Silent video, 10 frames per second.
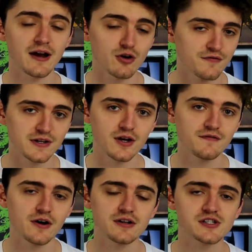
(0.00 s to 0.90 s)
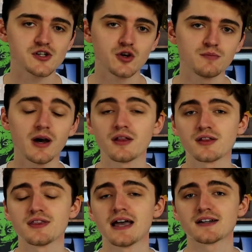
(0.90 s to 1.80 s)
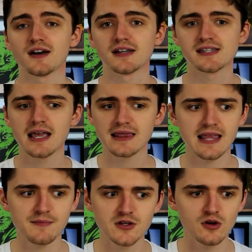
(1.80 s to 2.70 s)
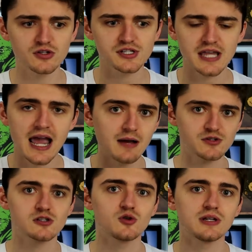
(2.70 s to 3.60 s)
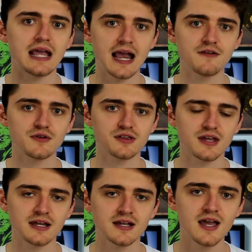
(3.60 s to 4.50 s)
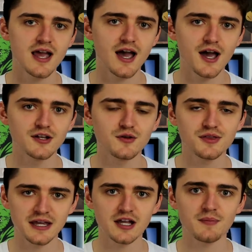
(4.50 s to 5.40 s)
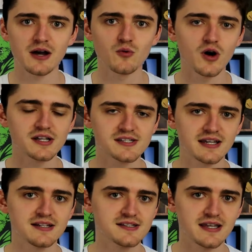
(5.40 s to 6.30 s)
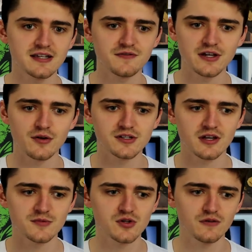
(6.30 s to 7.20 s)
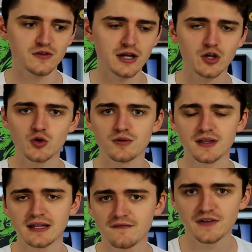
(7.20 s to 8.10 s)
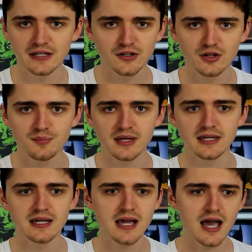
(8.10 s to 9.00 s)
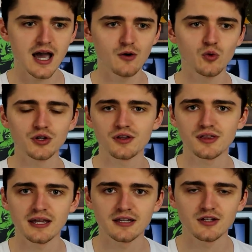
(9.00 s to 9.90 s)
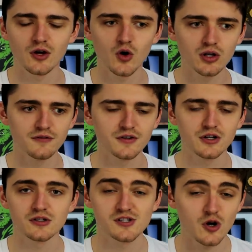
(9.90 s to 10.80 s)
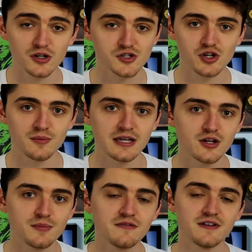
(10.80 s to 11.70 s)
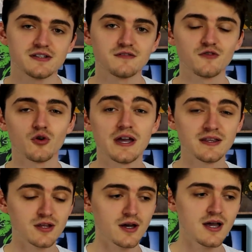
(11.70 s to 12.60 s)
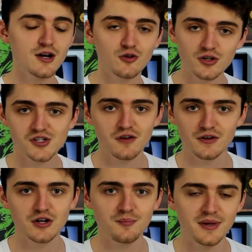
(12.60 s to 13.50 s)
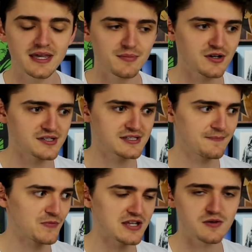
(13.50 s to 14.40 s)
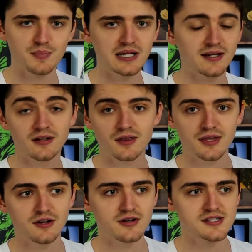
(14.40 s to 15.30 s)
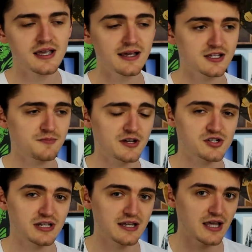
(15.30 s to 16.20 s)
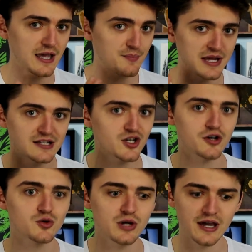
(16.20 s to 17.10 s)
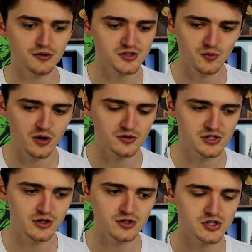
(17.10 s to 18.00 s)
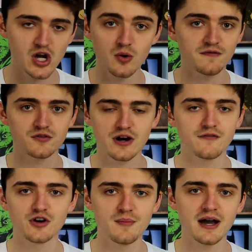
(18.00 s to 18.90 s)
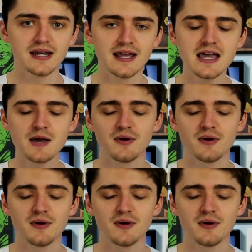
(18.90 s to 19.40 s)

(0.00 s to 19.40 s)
Arrow video very soon. But other than that, guys, let me know just absolutely everything you think about what I said in today's video in terms of like who you think villain could be, what you think, you know, Oliver's costume he could be fitted for in the crossover could be, because there's a billion other theories, especially it being titled Elseworlds. You could just go on forever about it.